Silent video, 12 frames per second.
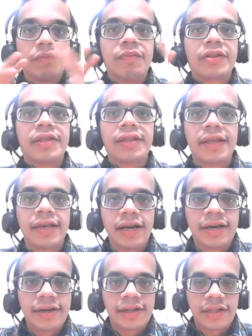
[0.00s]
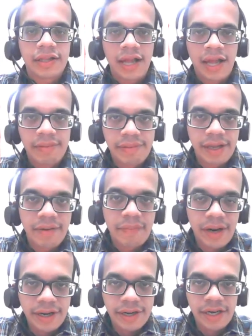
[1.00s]
Business analytics helps in
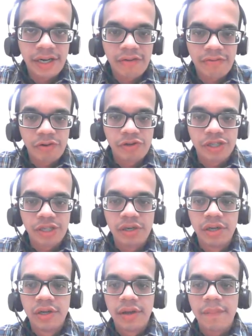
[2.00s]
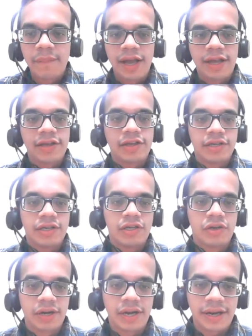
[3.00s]
predicting the future by
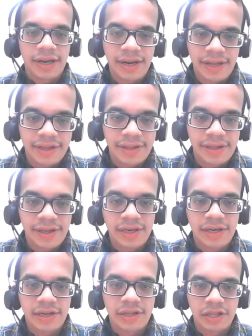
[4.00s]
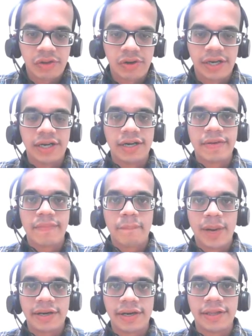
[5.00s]
analyzing the historical
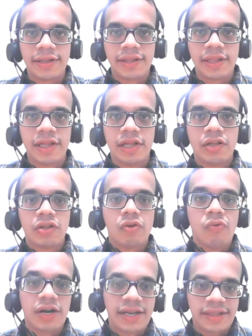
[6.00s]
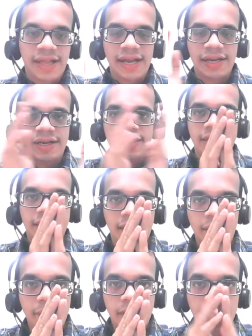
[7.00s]
patterns. So, what exactly this
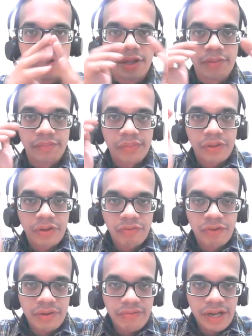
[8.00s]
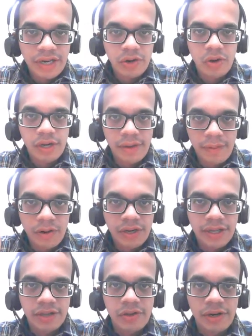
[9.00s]
happens? When we are talked about
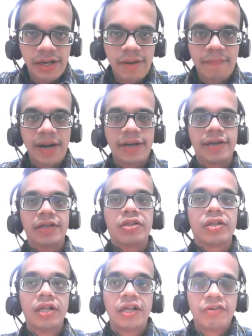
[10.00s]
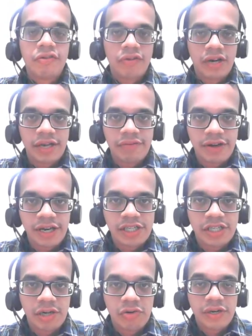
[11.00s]
the historical patterns, we will
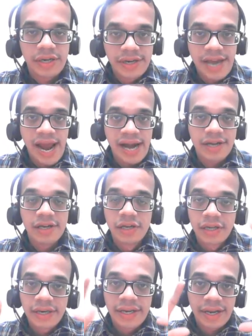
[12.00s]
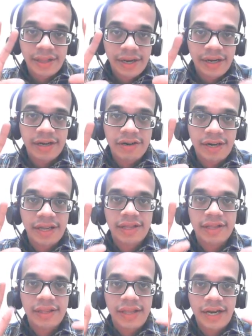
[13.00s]
leverage out that there are certain
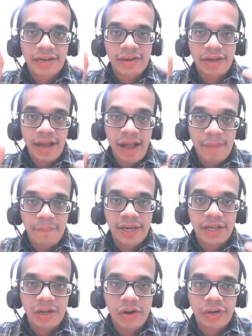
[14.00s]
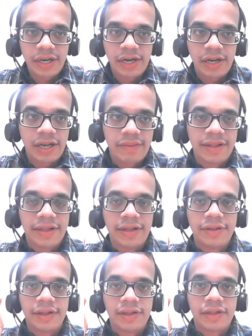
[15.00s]
things that are happening on a regular
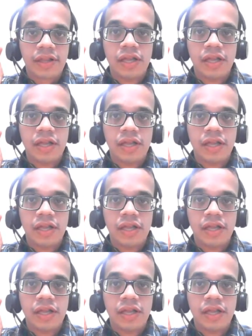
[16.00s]
basis.